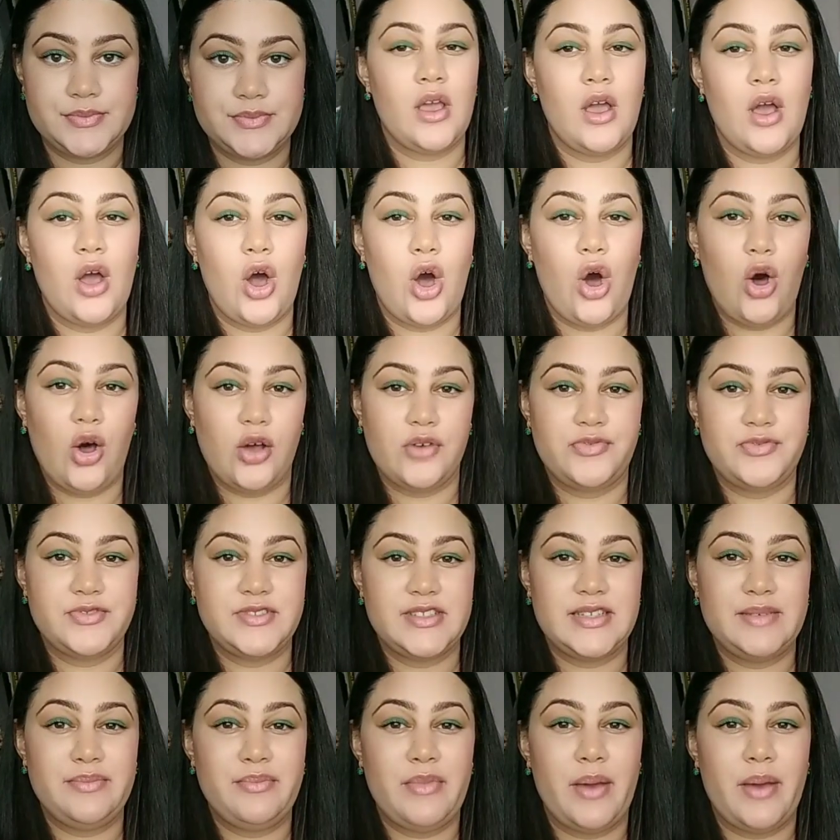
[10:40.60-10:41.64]
Often
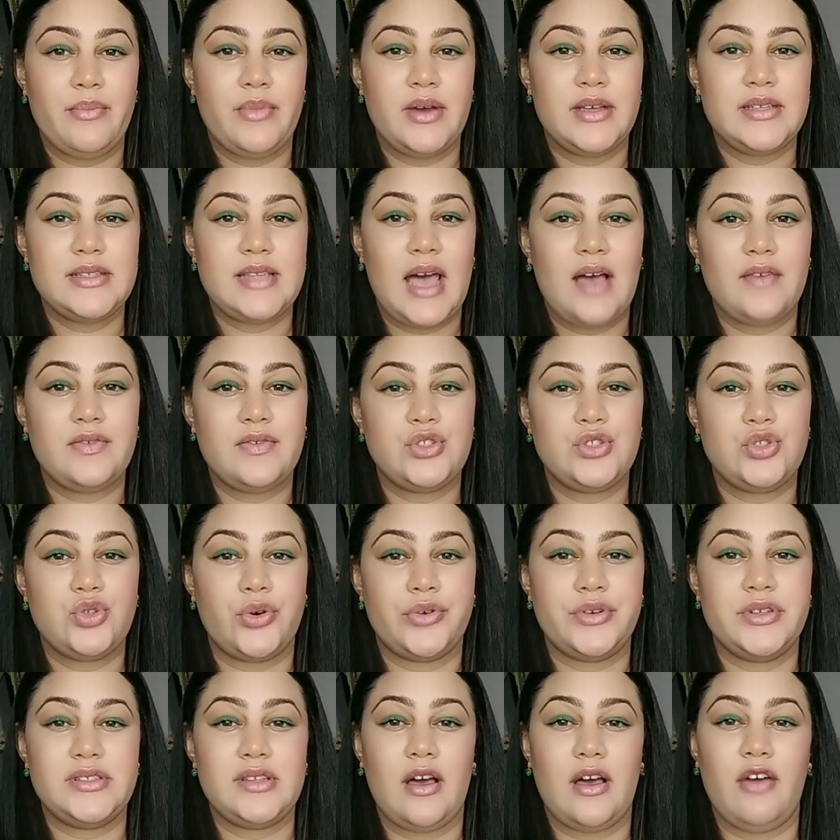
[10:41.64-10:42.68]
members have stories
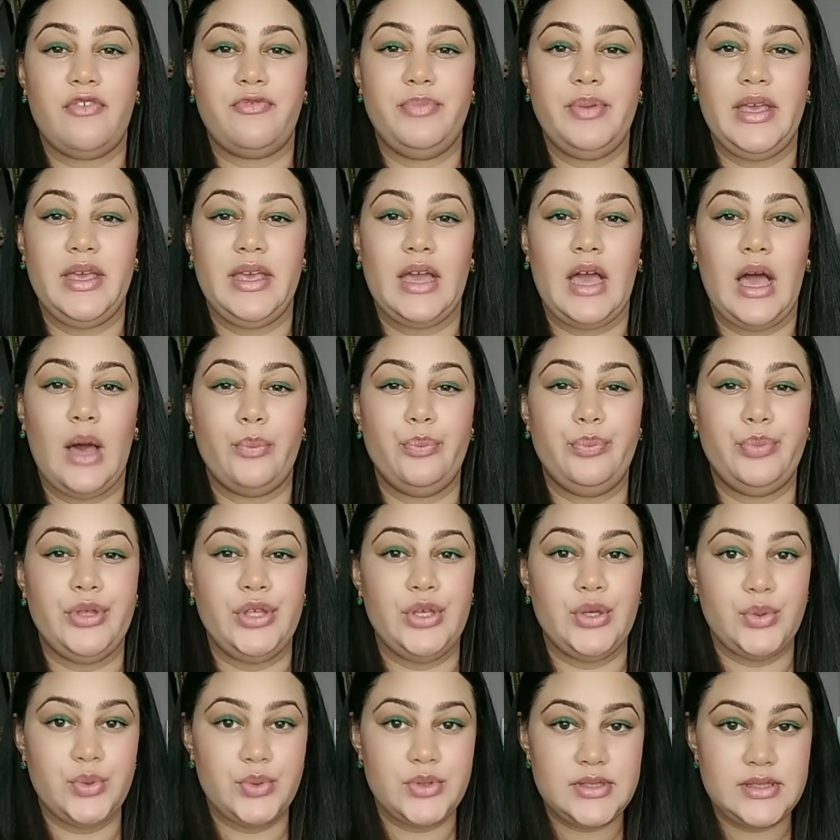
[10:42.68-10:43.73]
of being abused
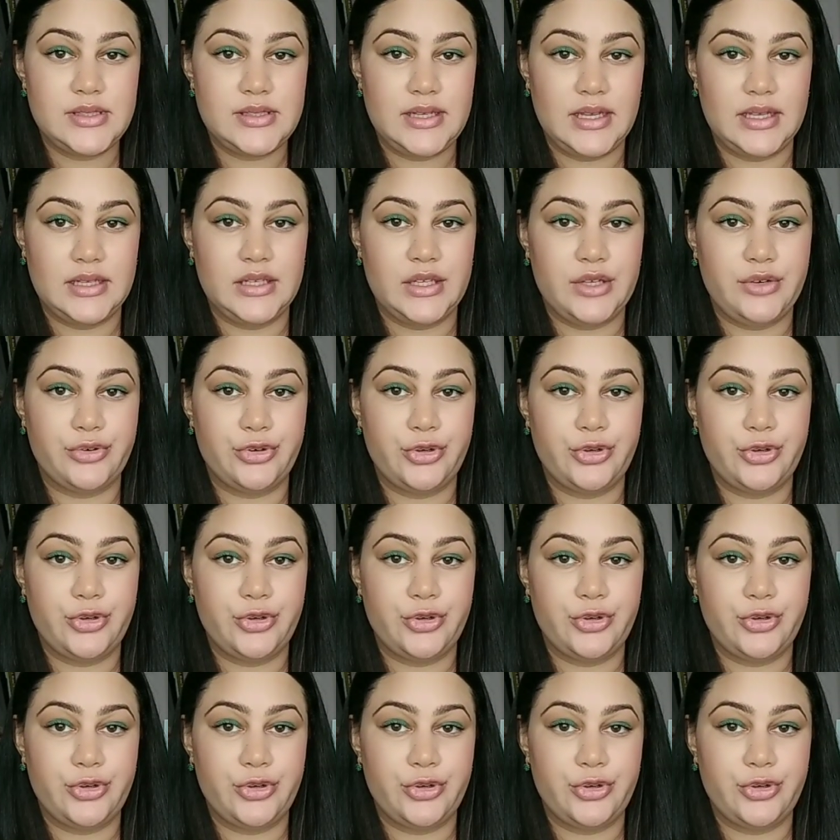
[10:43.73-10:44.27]
in the group,